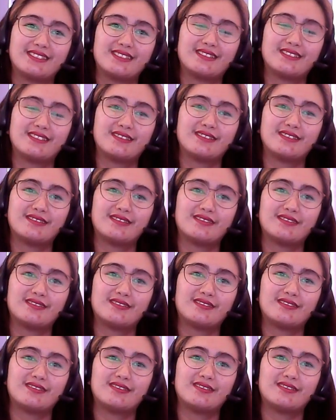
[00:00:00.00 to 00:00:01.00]

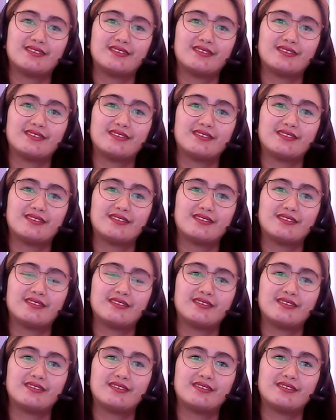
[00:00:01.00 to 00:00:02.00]

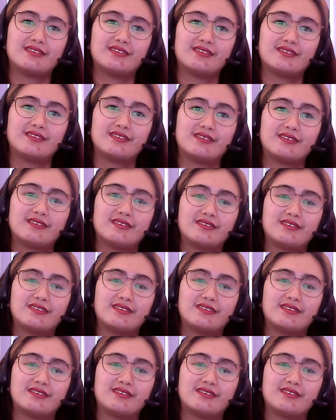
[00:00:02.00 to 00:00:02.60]
No words are spoken by the person on screen.